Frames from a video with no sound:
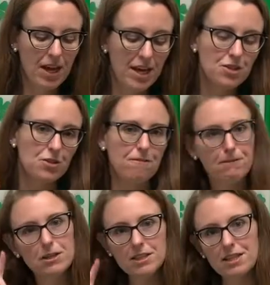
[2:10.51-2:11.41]
So the
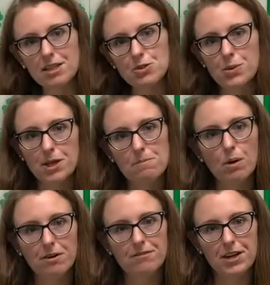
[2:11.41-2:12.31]
first thing that's really
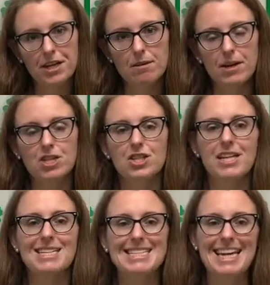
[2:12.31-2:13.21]
important for incubation
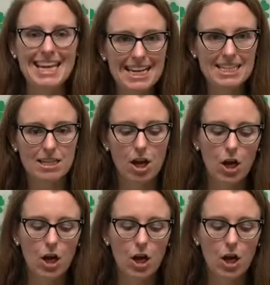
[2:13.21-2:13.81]
is heat.